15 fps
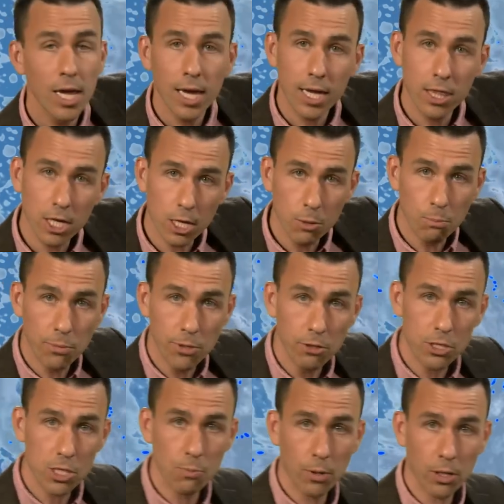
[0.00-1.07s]
In the
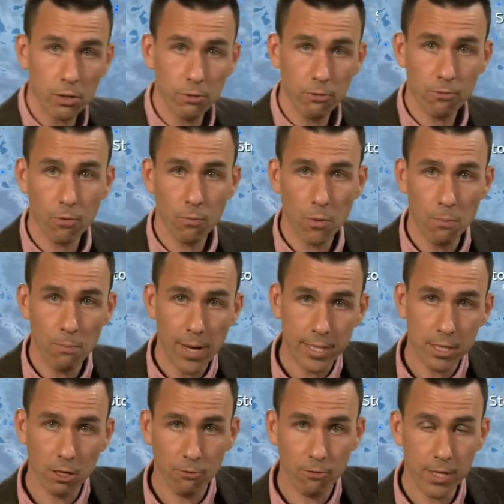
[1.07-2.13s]
computer model from the
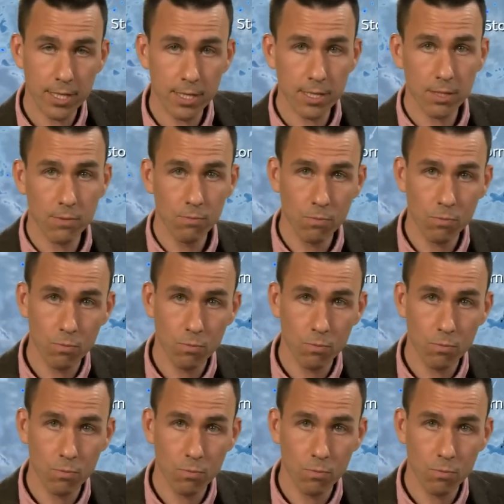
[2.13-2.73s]
Met Office,